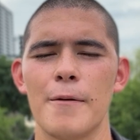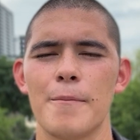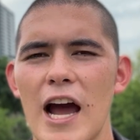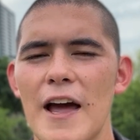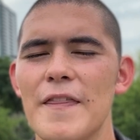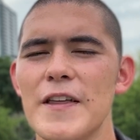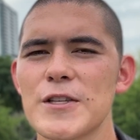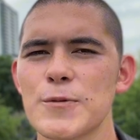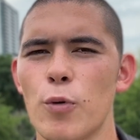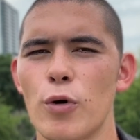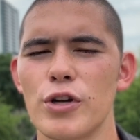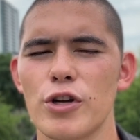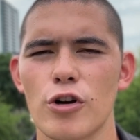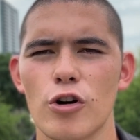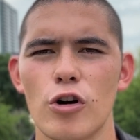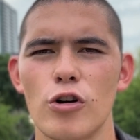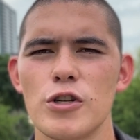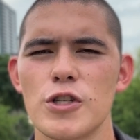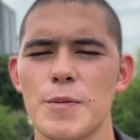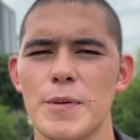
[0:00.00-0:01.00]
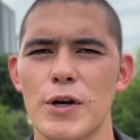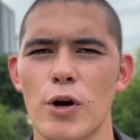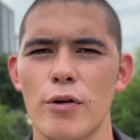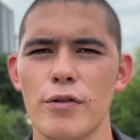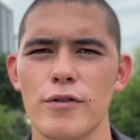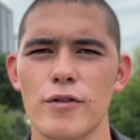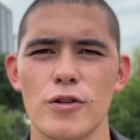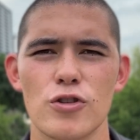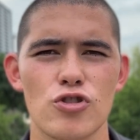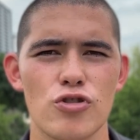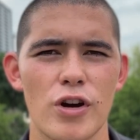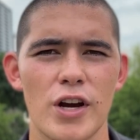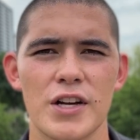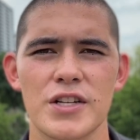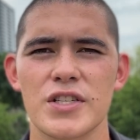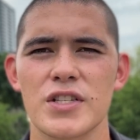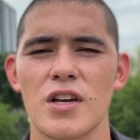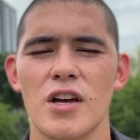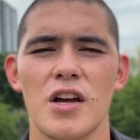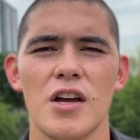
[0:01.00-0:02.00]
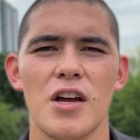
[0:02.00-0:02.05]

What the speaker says: At this point, you're going to be going through the tricks